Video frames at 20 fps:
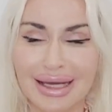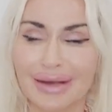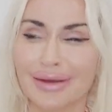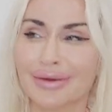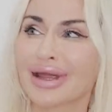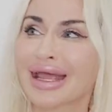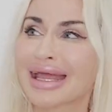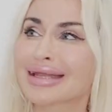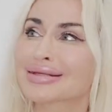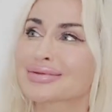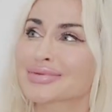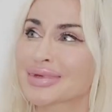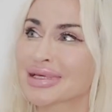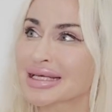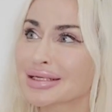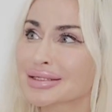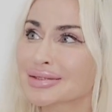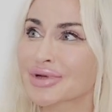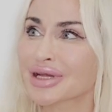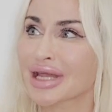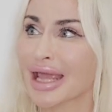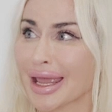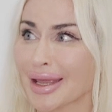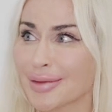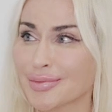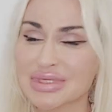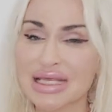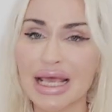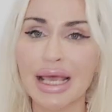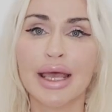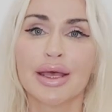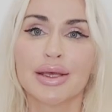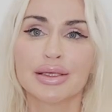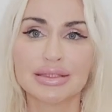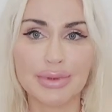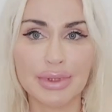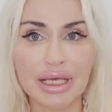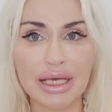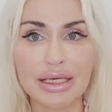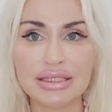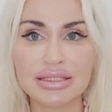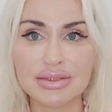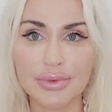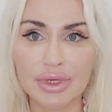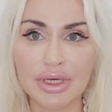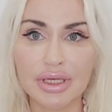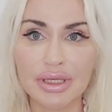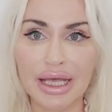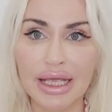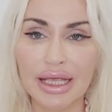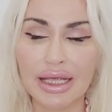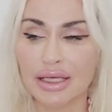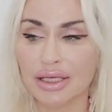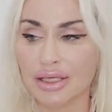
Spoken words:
All right, it's because we're apes. It's because we're like,